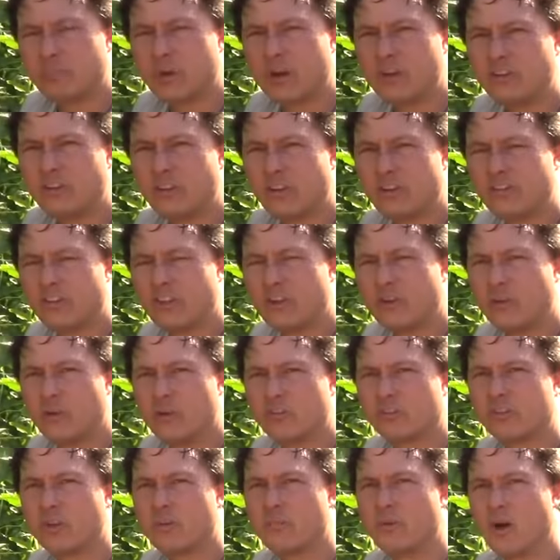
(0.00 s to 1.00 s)
much as they
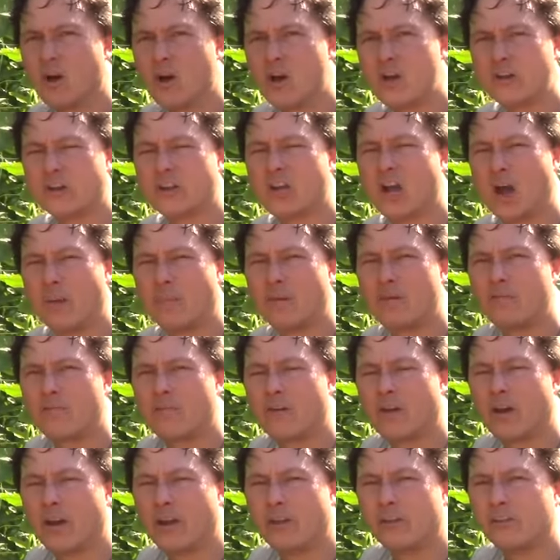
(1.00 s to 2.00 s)
grow some uncommon
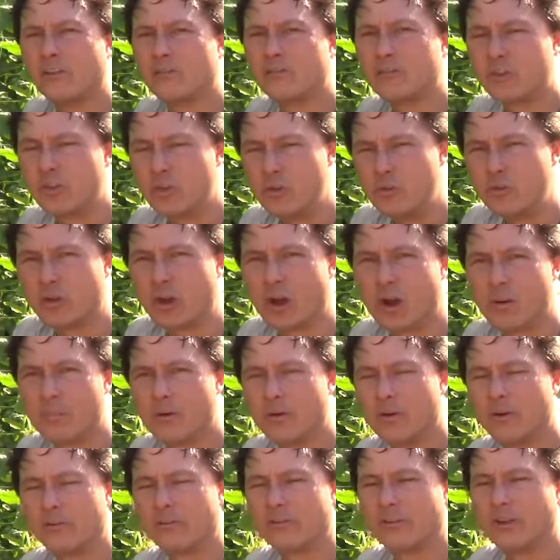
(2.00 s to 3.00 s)
varieties of
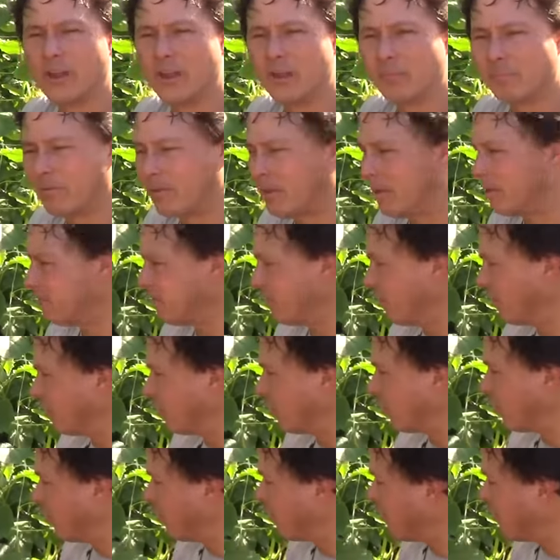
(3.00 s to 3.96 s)
cucumbers and eggplants, they also grow